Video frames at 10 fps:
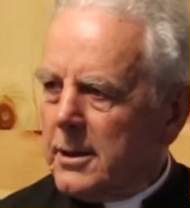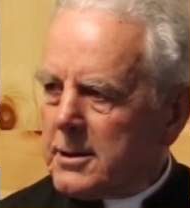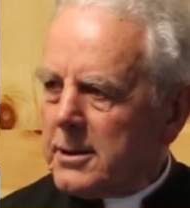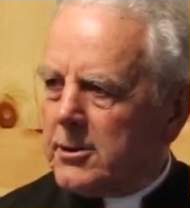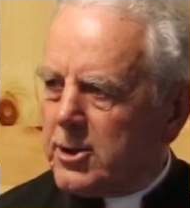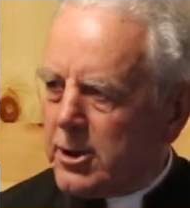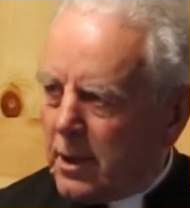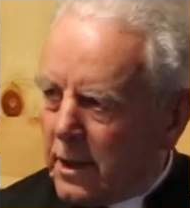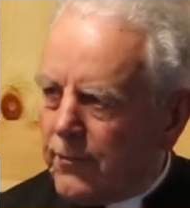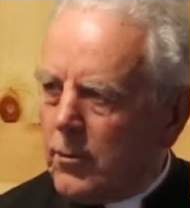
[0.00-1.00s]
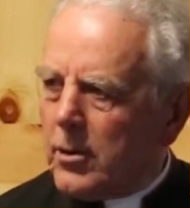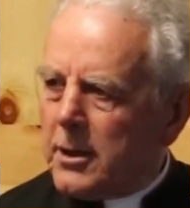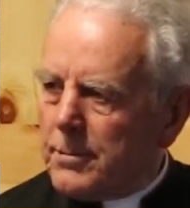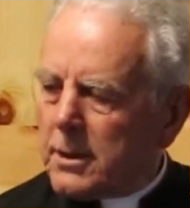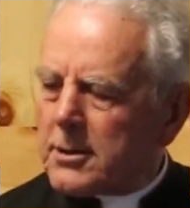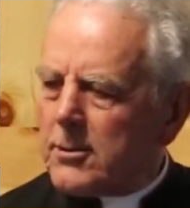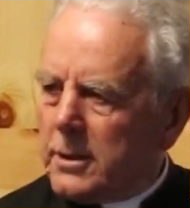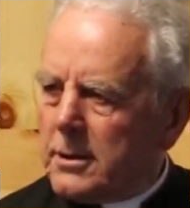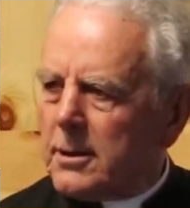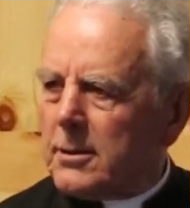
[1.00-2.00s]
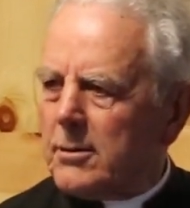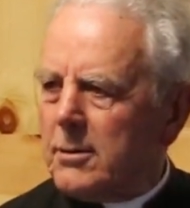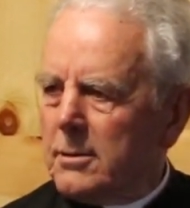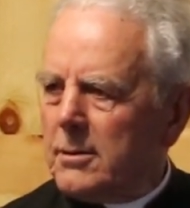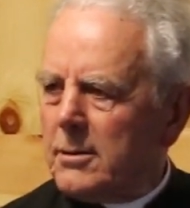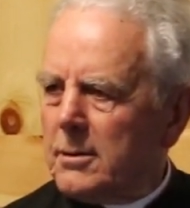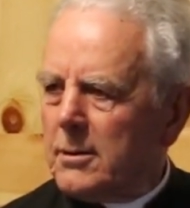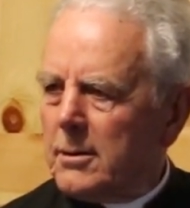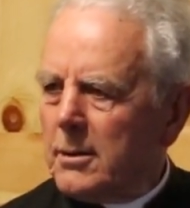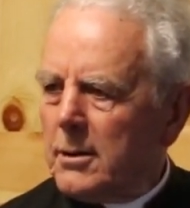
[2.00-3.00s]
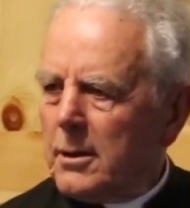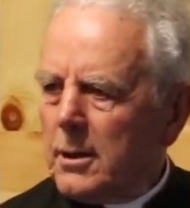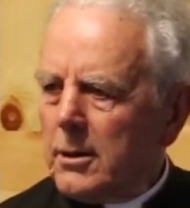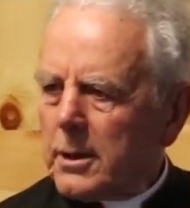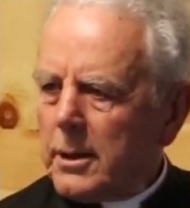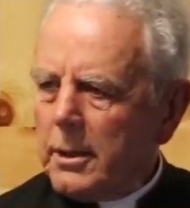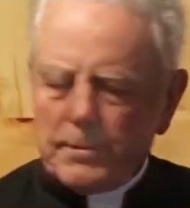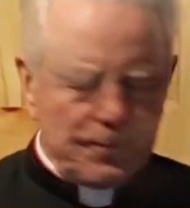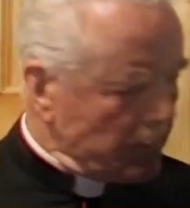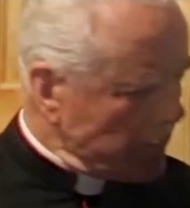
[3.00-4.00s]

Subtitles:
it's a giraffe walking past a window. Okay?